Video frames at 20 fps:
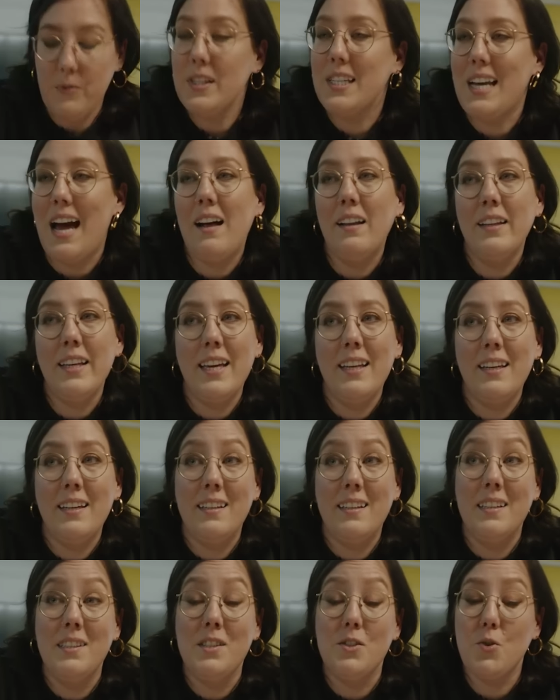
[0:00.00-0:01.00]

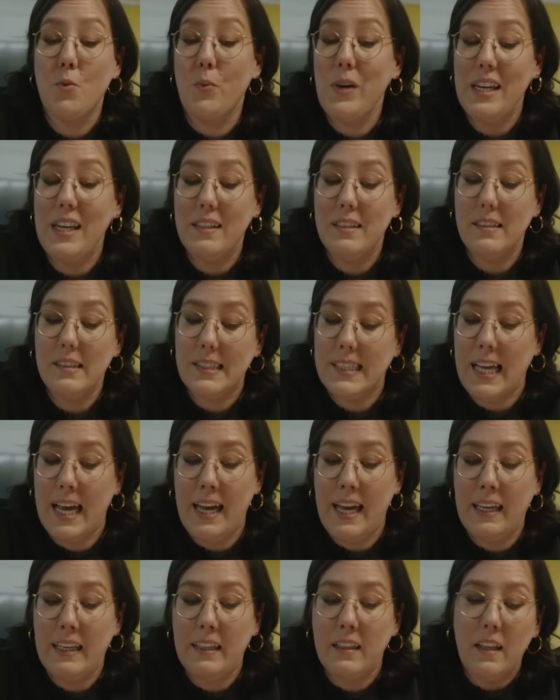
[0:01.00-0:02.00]
retaliated in a tweet
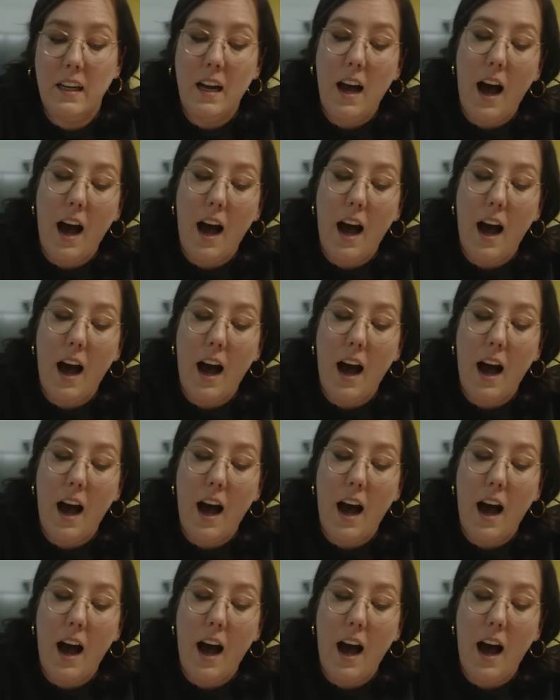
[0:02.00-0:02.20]
saying,